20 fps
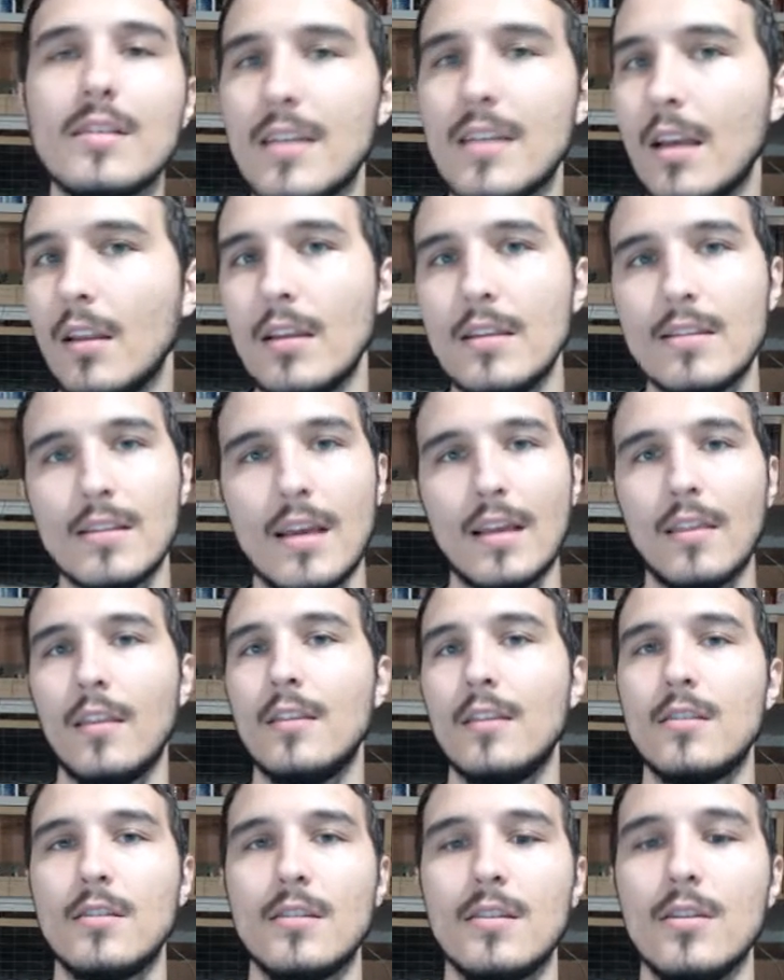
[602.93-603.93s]
Stanley saying that
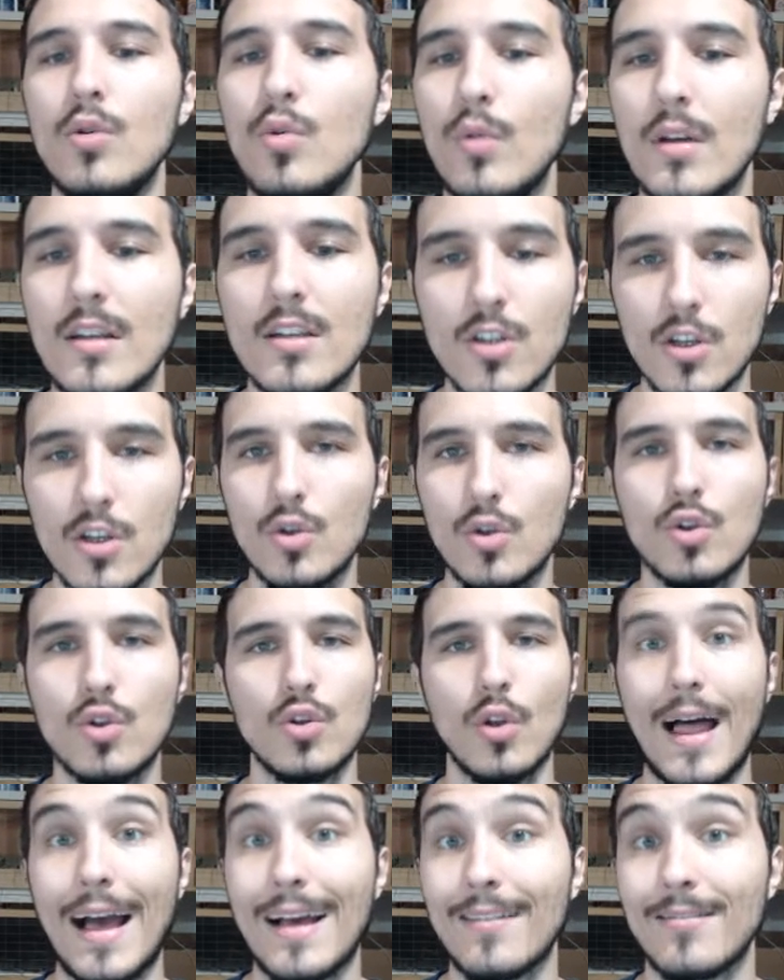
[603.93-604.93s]
this is a new
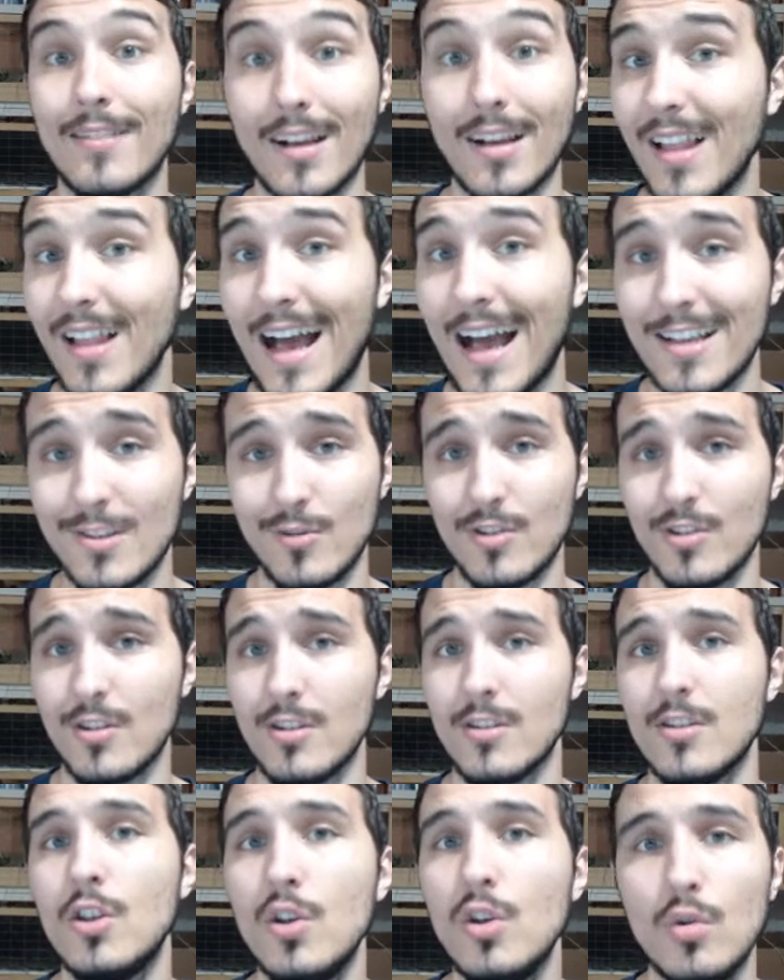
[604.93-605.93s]
institutional asset class, which
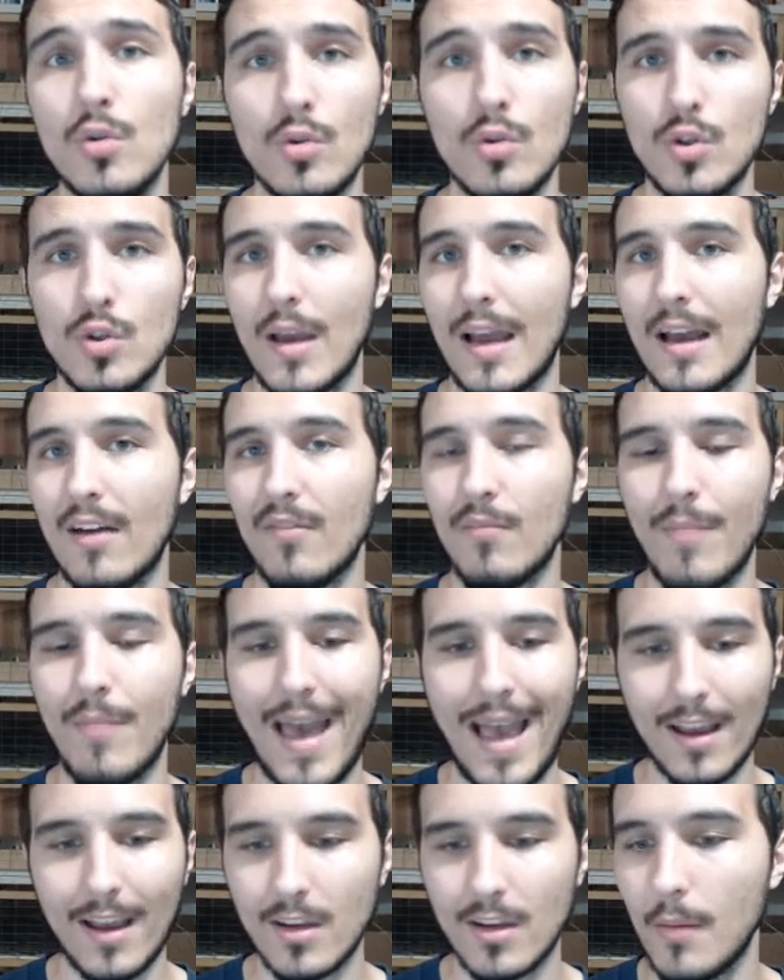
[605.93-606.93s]
is huge. You have
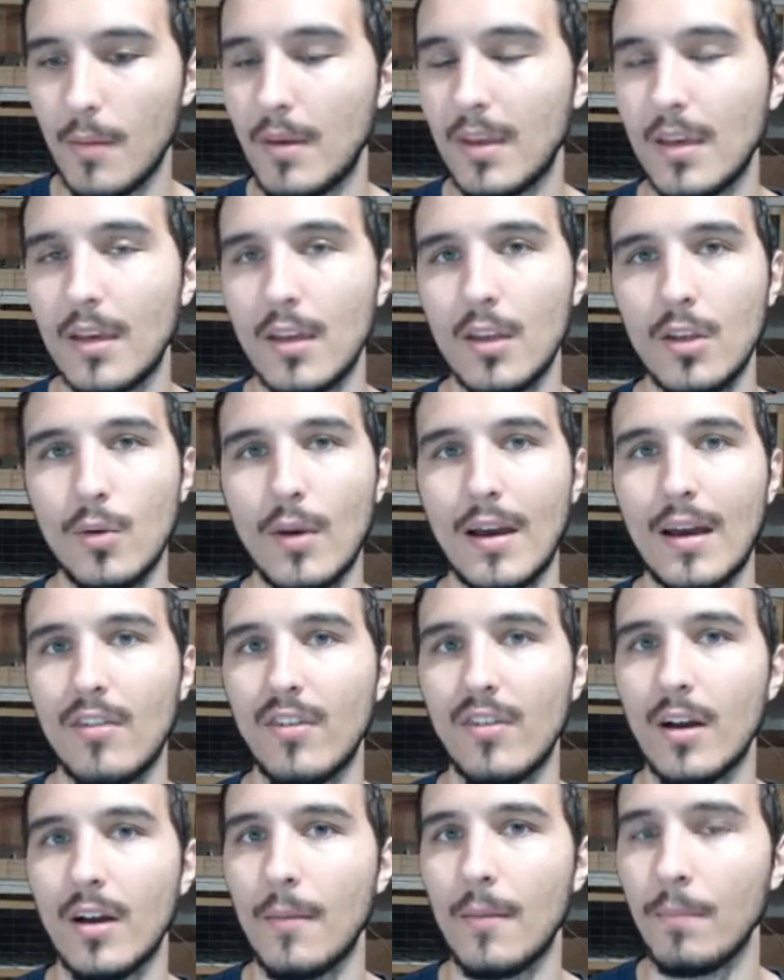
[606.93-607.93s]
Bakkt coming in. You
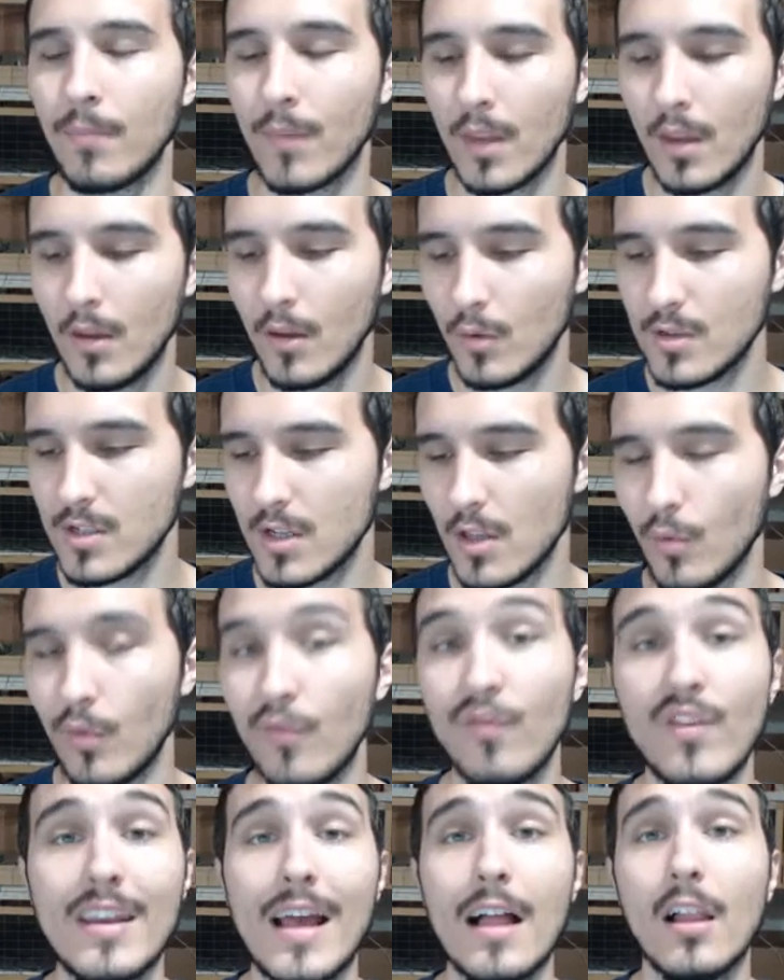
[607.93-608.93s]
have what's the other one?
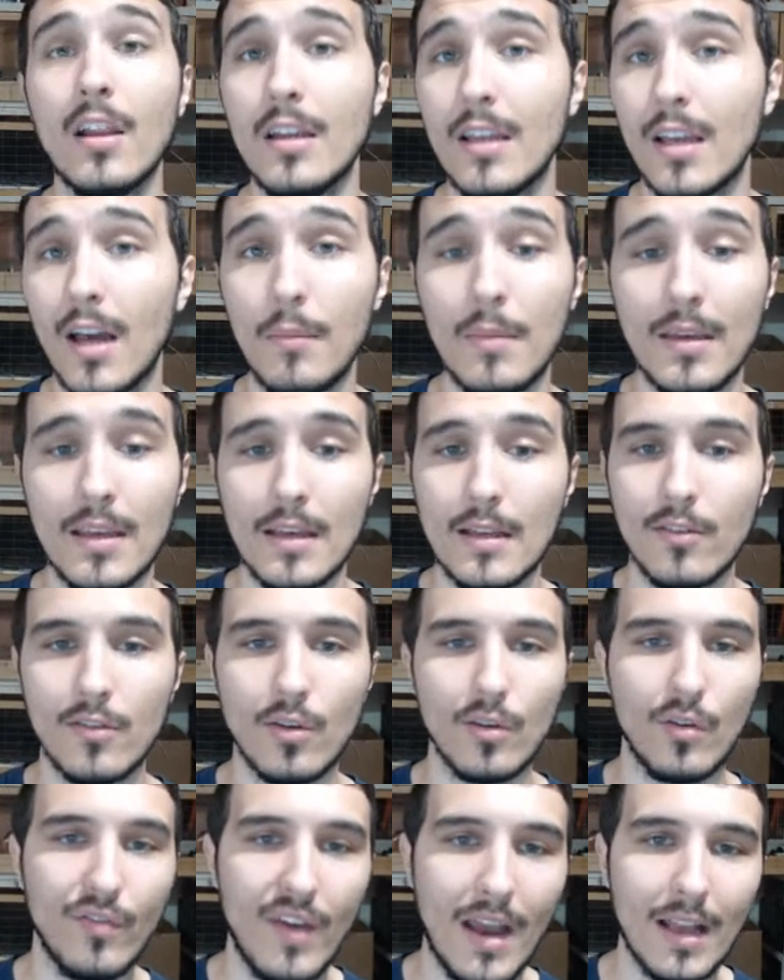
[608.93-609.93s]
Fidelity coming in.
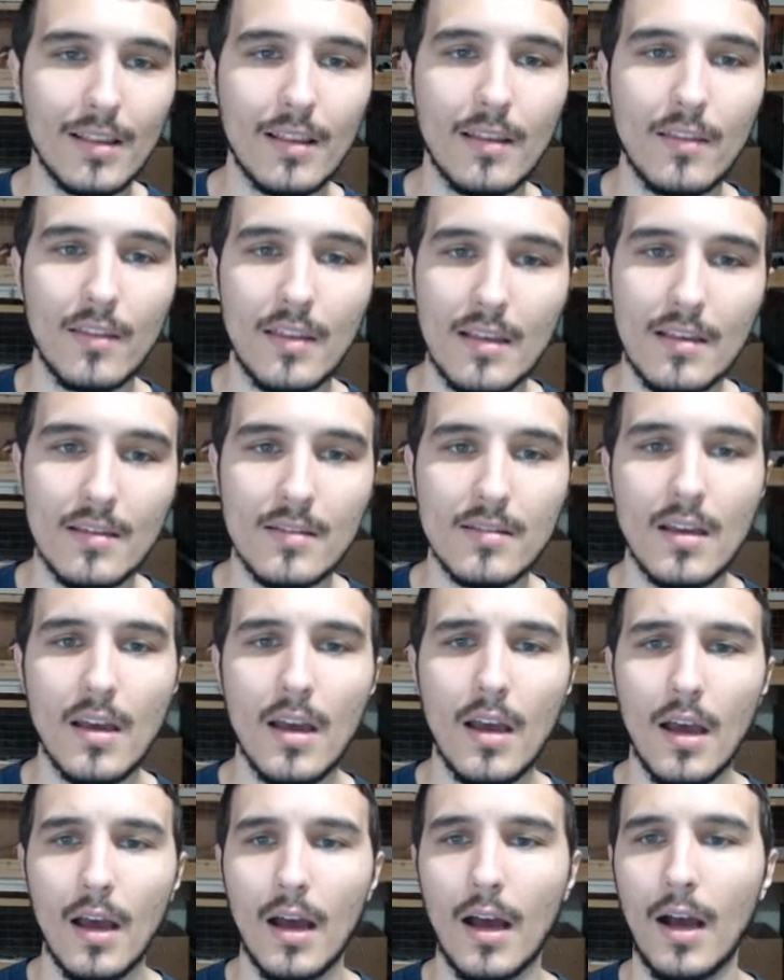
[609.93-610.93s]
So the fact that these
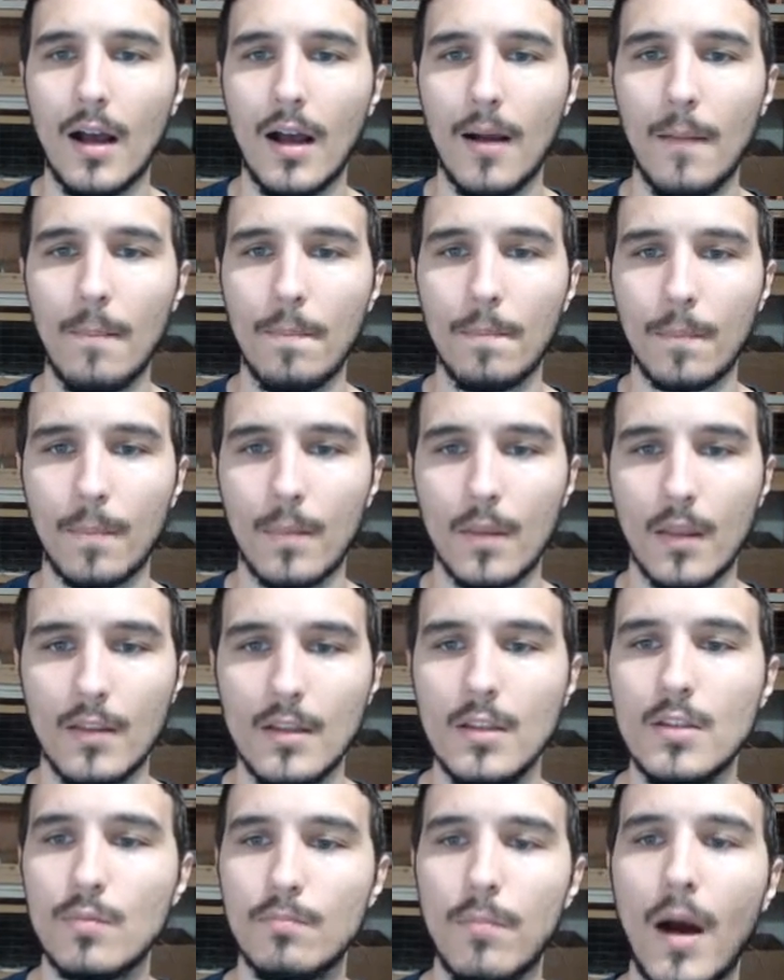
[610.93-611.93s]

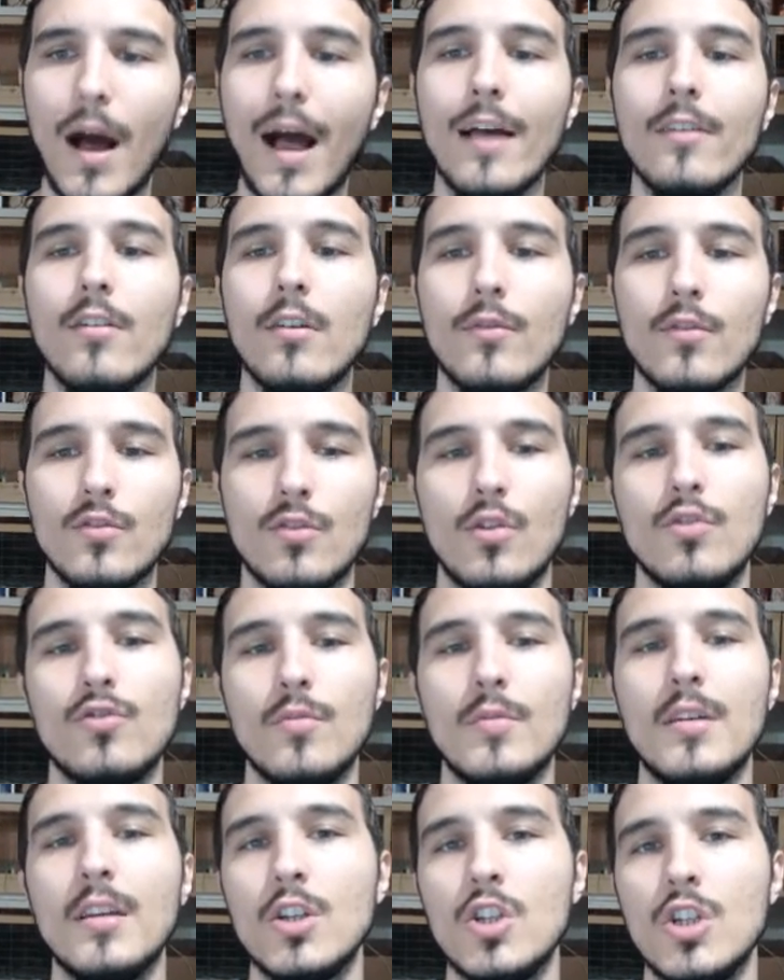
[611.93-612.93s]
positive results
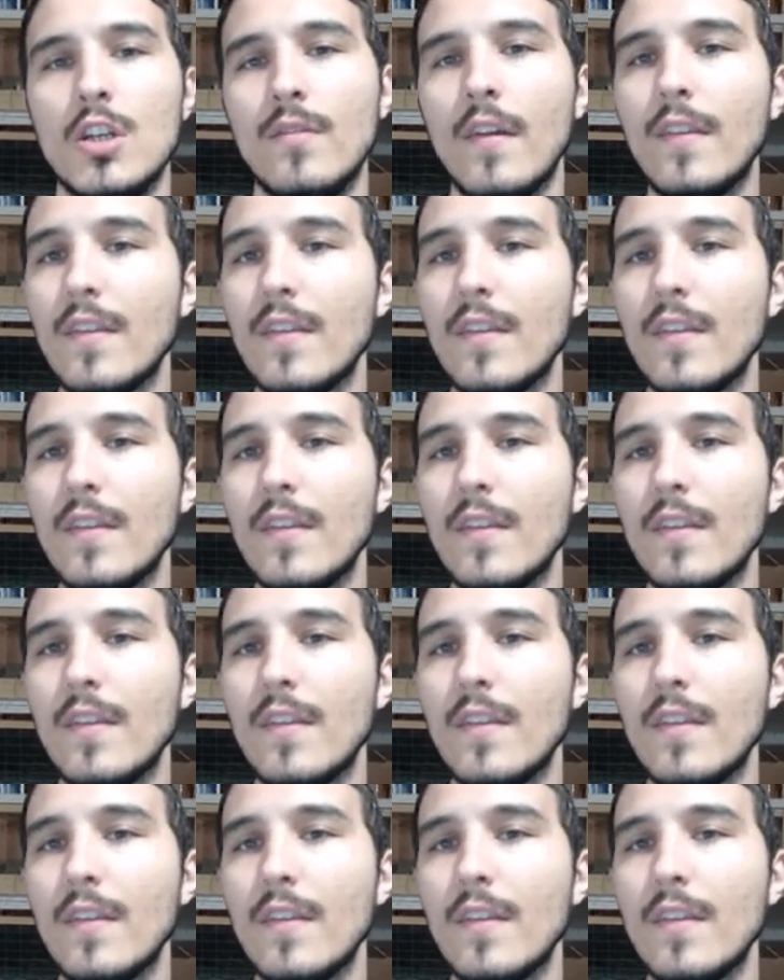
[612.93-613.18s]
are being achieved